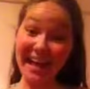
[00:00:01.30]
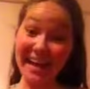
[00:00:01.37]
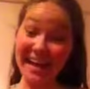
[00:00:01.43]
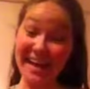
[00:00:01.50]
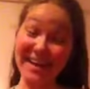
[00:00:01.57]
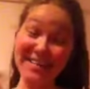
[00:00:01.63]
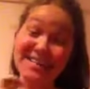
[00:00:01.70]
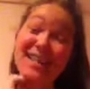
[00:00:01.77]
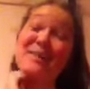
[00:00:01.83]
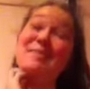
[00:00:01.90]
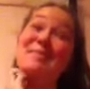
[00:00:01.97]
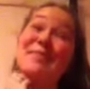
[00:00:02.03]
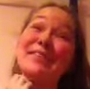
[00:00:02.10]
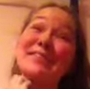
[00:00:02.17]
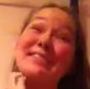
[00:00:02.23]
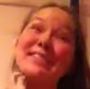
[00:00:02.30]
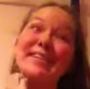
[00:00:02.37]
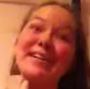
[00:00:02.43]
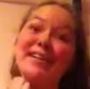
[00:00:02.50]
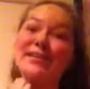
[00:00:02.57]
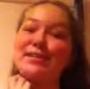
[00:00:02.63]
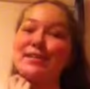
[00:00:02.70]
guys, I'm Marissa,
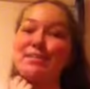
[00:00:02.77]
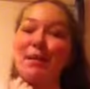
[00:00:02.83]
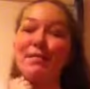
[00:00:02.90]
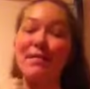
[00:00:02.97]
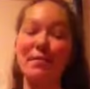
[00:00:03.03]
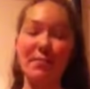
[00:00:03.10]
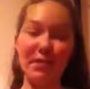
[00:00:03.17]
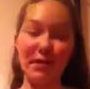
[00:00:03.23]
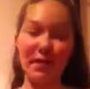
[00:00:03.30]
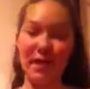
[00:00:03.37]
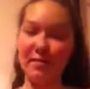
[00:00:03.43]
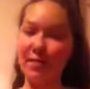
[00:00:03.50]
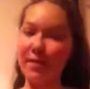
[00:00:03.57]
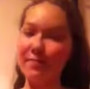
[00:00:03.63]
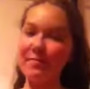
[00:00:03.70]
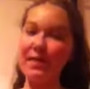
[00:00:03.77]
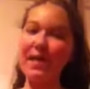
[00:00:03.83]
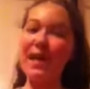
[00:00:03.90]
here with my February wrap-up